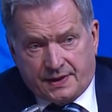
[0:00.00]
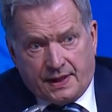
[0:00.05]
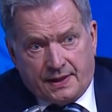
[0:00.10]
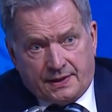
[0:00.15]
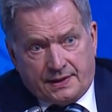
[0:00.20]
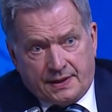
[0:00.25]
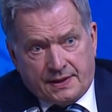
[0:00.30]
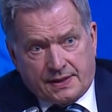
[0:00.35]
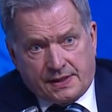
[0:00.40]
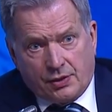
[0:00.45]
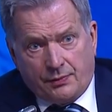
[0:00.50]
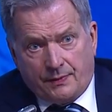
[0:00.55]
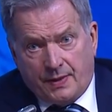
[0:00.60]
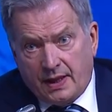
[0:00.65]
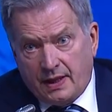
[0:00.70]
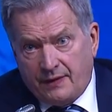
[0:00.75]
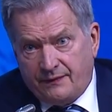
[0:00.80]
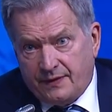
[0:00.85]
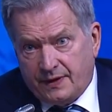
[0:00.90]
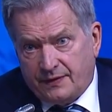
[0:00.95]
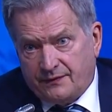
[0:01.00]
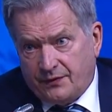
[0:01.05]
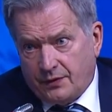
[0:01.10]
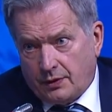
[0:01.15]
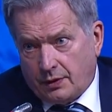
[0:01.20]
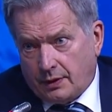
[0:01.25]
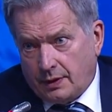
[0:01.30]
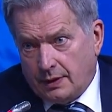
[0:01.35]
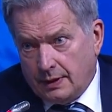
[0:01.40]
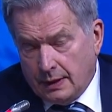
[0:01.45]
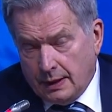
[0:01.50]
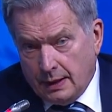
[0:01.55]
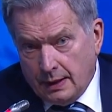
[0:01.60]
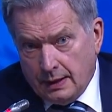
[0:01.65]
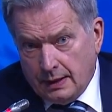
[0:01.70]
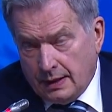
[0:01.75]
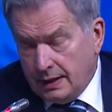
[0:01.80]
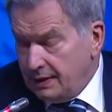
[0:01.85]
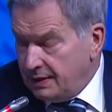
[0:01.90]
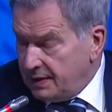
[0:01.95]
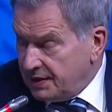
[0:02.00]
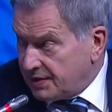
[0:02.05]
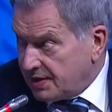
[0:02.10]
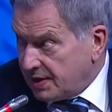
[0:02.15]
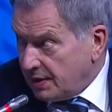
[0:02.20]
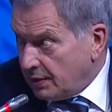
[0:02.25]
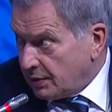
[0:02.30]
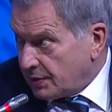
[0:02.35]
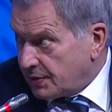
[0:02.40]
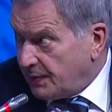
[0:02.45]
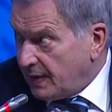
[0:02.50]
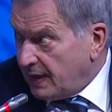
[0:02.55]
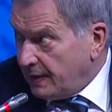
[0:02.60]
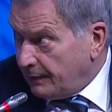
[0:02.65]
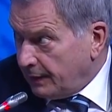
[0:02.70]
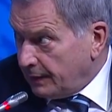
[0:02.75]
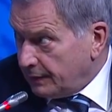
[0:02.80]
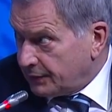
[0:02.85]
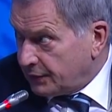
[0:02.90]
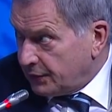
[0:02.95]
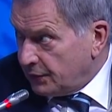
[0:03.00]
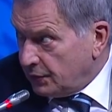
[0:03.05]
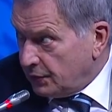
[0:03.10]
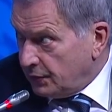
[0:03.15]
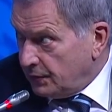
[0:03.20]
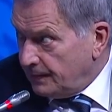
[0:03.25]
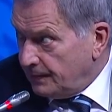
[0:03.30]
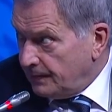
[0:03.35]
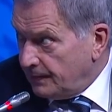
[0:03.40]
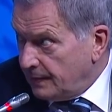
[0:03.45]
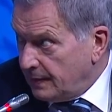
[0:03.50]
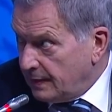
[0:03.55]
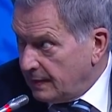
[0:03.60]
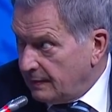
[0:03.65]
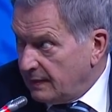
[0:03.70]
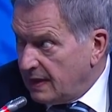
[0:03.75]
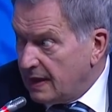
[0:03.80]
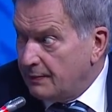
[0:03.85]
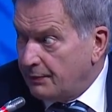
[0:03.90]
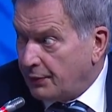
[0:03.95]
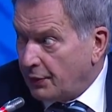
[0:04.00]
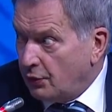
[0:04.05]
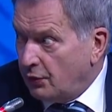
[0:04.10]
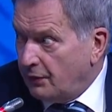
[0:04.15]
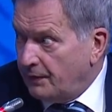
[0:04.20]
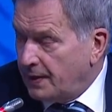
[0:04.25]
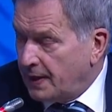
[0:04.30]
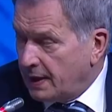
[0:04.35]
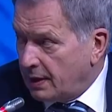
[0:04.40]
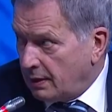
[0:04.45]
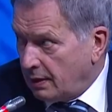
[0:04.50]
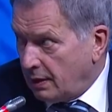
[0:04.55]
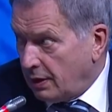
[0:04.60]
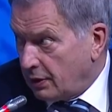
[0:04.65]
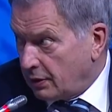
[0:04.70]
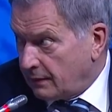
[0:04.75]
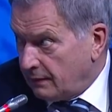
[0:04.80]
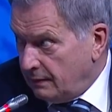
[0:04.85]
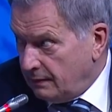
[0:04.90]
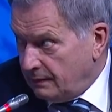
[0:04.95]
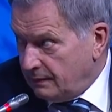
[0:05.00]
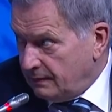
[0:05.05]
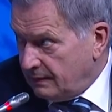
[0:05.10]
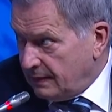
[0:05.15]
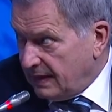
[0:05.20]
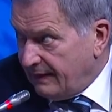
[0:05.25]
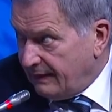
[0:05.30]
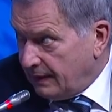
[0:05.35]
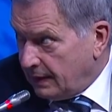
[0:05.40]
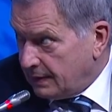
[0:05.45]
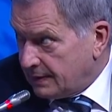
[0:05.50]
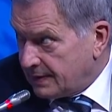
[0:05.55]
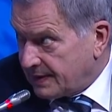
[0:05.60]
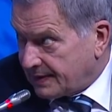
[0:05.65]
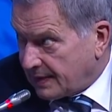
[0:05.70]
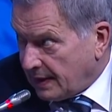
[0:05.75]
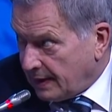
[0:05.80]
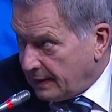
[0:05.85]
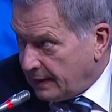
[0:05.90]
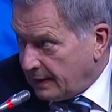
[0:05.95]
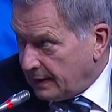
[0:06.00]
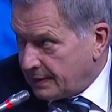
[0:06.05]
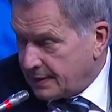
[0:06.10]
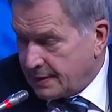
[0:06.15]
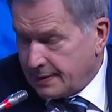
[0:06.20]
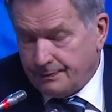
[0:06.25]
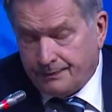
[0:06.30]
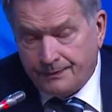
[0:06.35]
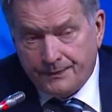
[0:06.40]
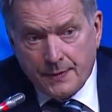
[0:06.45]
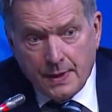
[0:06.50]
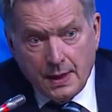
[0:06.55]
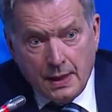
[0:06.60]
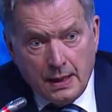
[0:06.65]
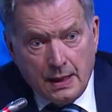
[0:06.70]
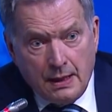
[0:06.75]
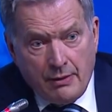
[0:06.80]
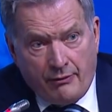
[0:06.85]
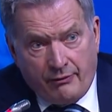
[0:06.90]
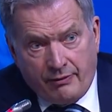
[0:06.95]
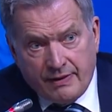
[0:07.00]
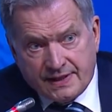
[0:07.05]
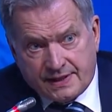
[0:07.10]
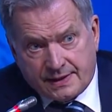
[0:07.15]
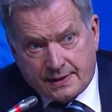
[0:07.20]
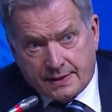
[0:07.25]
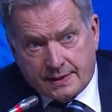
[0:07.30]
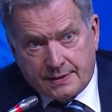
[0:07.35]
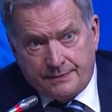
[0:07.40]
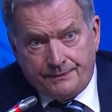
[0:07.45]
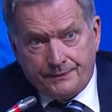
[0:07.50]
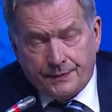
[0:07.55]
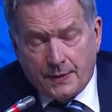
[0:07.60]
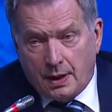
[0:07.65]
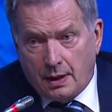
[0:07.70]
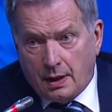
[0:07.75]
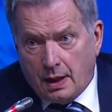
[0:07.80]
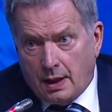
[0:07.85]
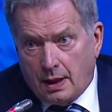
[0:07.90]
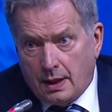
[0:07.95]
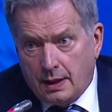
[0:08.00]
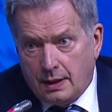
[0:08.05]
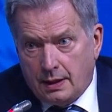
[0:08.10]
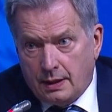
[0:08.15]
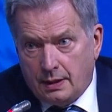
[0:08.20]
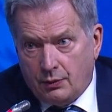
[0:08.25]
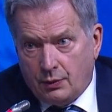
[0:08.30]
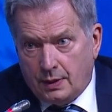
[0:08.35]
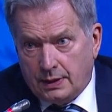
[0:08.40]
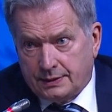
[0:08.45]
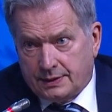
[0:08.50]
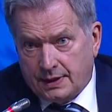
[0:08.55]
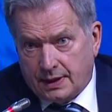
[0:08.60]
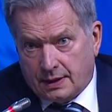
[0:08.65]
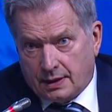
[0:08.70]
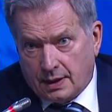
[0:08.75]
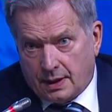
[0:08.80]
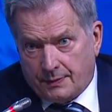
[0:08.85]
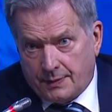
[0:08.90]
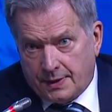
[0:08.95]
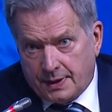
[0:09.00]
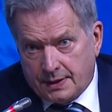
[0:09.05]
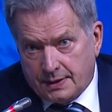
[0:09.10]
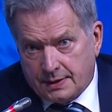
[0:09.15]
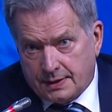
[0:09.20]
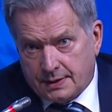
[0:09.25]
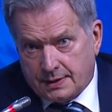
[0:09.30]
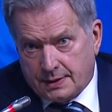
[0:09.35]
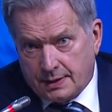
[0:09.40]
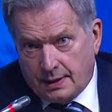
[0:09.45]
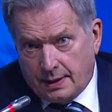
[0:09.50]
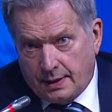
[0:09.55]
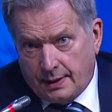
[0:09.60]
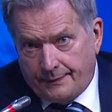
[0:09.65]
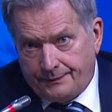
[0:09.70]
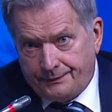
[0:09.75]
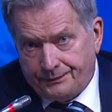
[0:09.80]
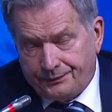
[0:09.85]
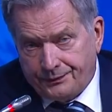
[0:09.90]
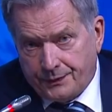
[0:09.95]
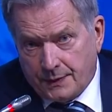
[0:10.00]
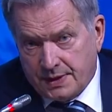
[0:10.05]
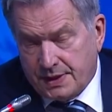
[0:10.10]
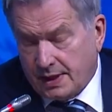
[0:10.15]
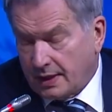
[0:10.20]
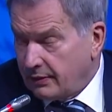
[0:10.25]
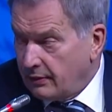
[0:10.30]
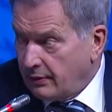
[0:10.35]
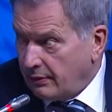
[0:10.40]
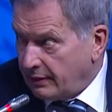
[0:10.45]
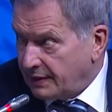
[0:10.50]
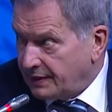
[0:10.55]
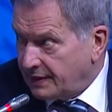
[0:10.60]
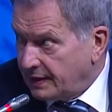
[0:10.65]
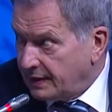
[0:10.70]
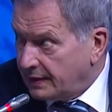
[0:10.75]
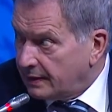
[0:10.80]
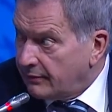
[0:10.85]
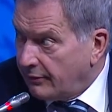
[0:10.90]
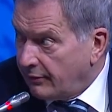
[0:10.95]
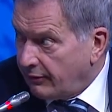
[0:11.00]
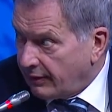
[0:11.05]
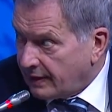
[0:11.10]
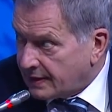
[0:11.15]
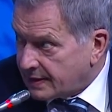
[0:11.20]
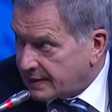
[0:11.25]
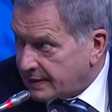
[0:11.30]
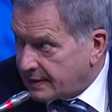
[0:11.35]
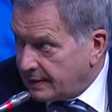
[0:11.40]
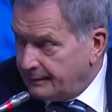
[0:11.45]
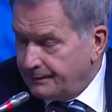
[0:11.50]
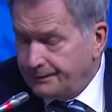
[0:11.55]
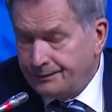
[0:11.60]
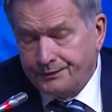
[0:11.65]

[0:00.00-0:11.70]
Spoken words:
And it's a benefit for indigenous people to improve their living standards. Risks. I will take up this security risk.